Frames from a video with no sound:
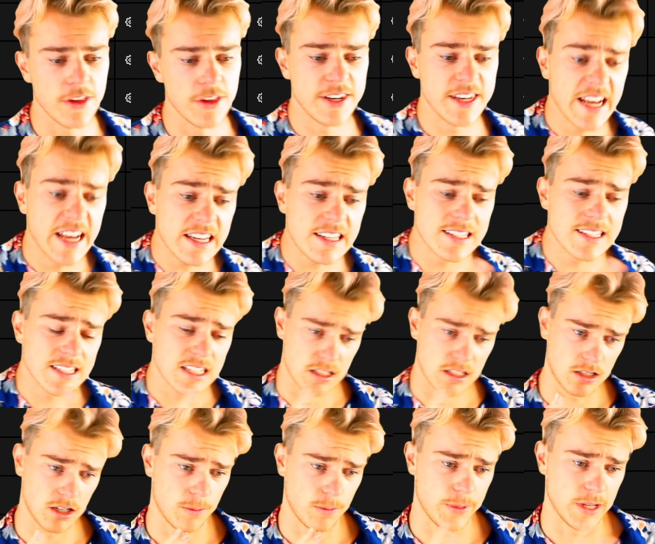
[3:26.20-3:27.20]
The next
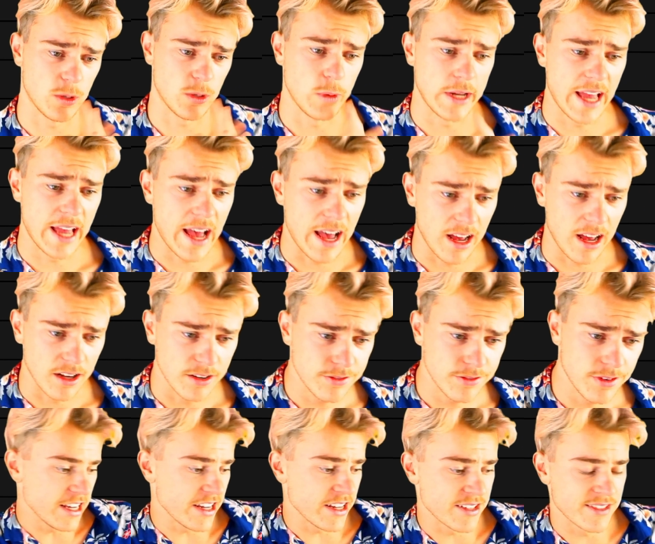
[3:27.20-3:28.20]
topic we
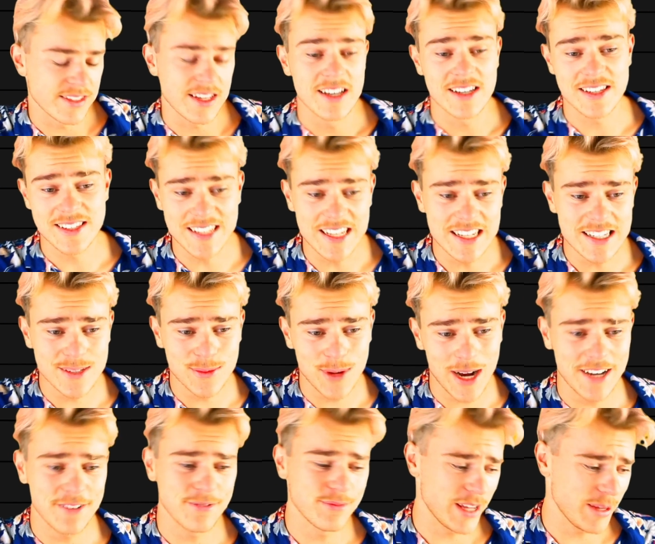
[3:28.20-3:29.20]
have is
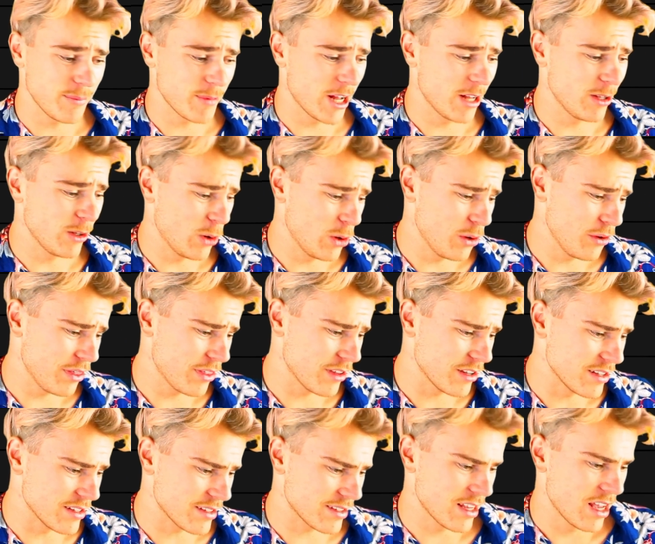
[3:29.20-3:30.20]
cis-white female
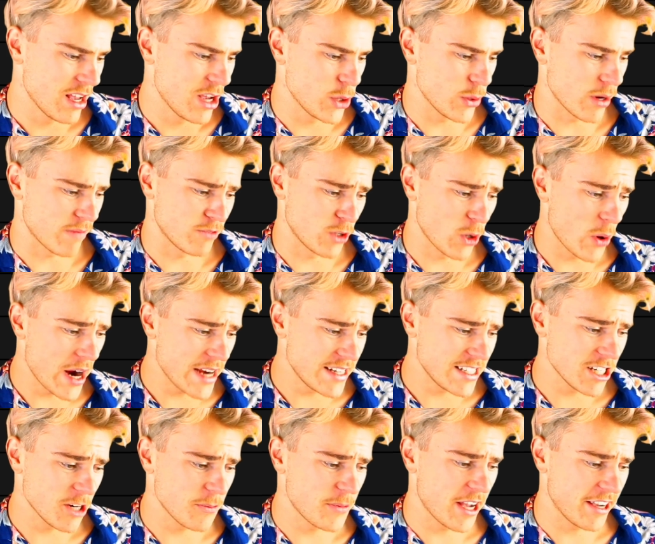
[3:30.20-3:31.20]
authors who have no
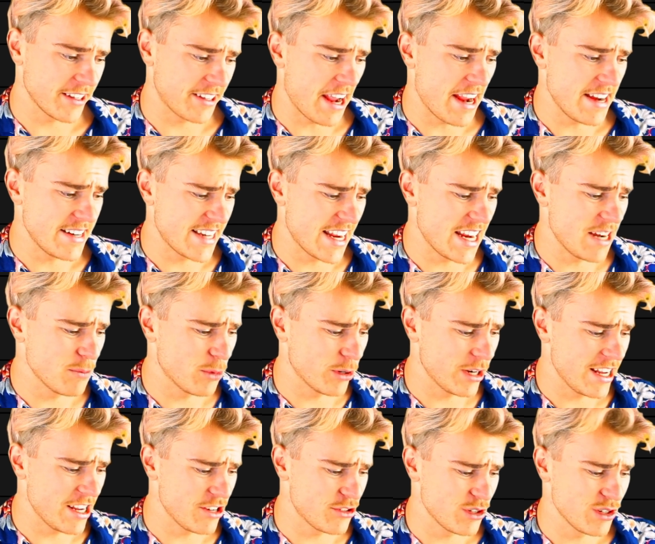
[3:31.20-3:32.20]
idea about gay teen
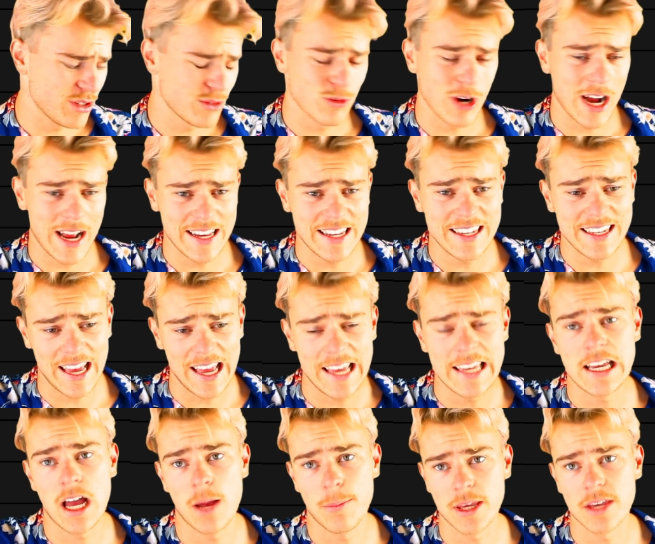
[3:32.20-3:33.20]
boy issues writing gay
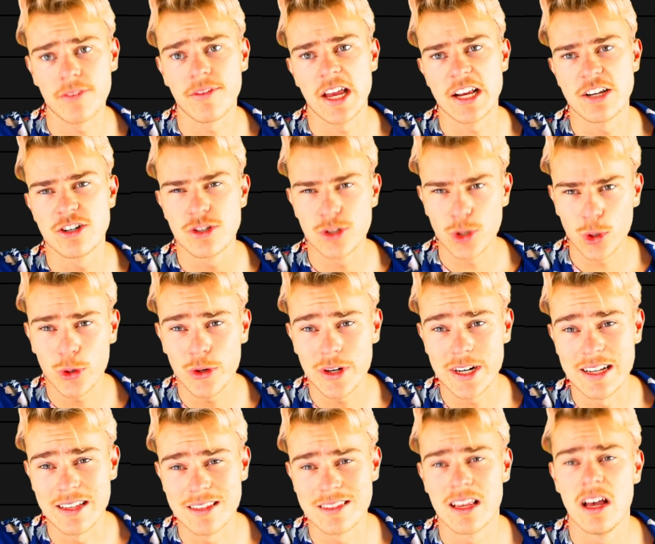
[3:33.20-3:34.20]
coming of age
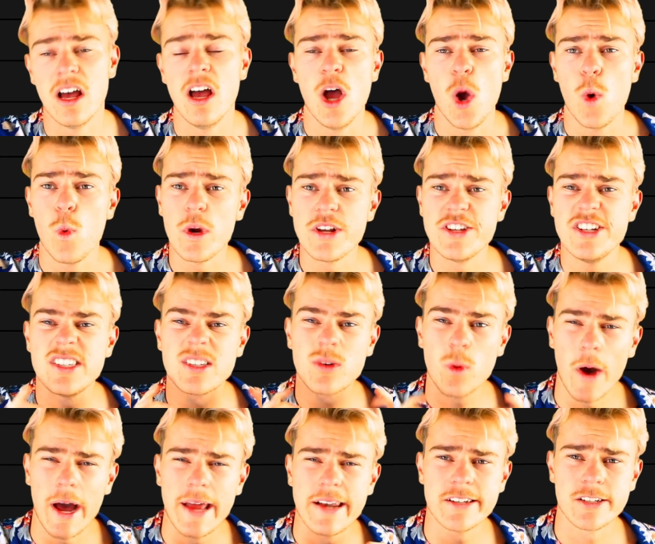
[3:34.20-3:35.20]
stories, which is
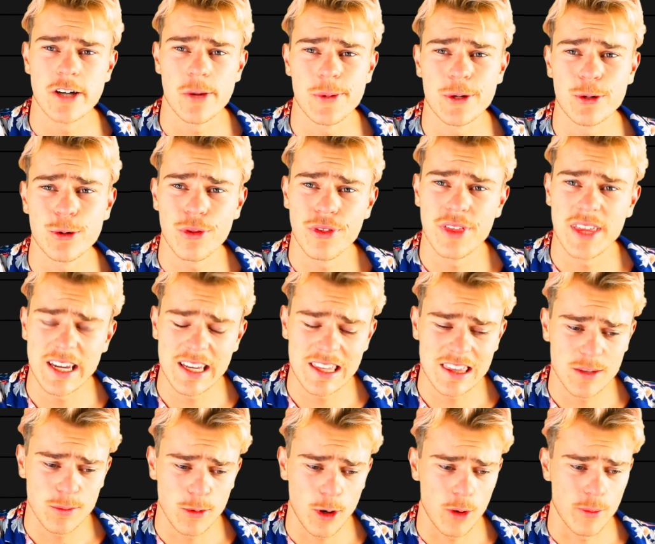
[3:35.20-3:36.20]
quite a topical thing at
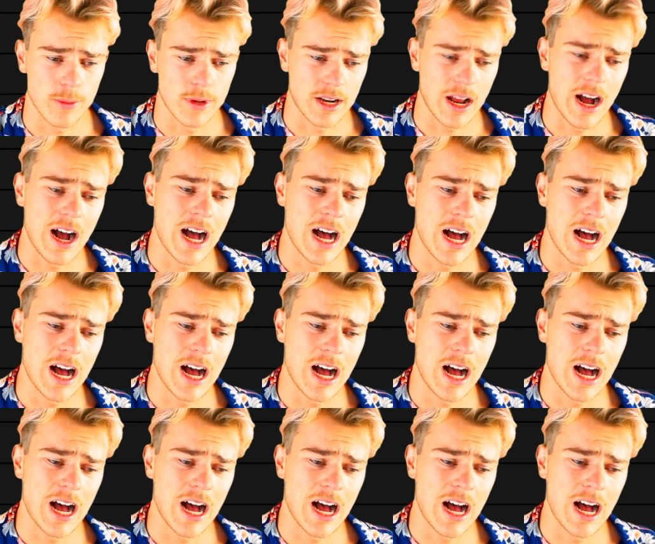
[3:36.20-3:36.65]
the moment.